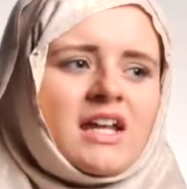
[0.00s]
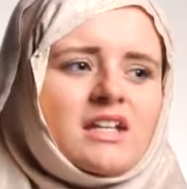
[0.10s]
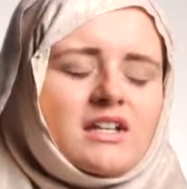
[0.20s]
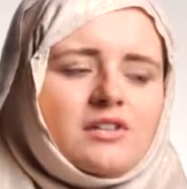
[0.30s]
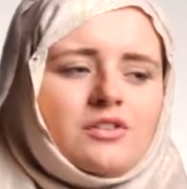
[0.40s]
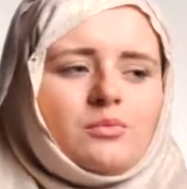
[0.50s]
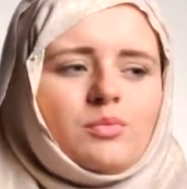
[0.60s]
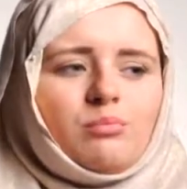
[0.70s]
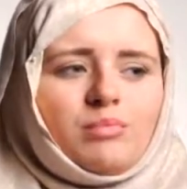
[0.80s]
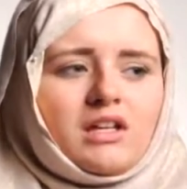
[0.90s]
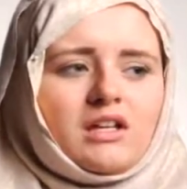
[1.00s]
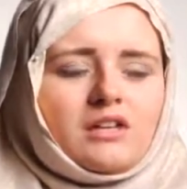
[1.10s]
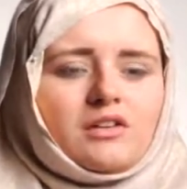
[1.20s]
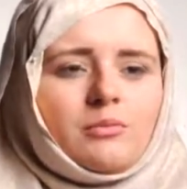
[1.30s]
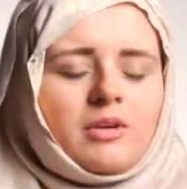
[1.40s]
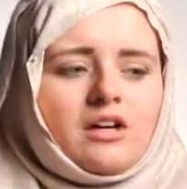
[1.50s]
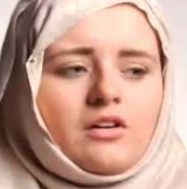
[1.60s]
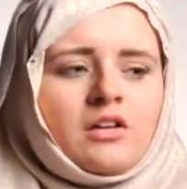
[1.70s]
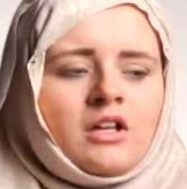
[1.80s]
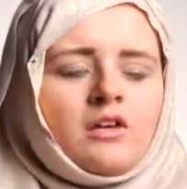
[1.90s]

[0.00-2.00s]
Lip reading: Any human being, no matter